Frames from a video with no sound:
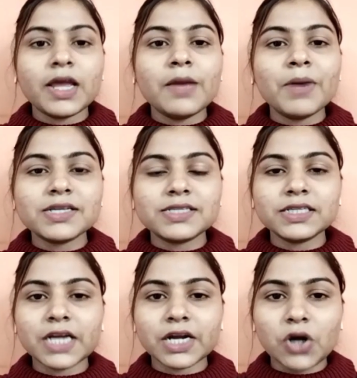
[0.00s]

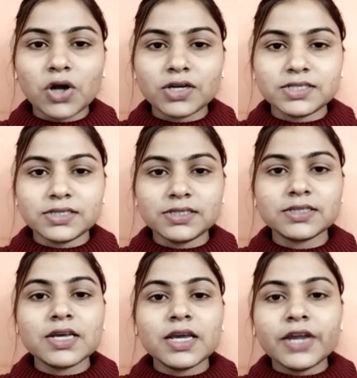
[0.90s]
emerging
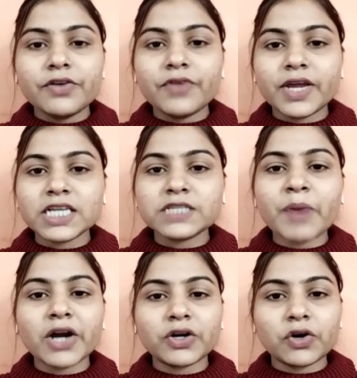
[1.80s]
technologies in various
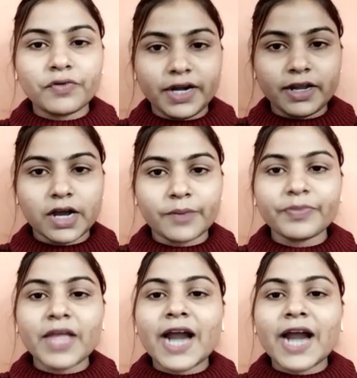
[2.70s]
parts of India,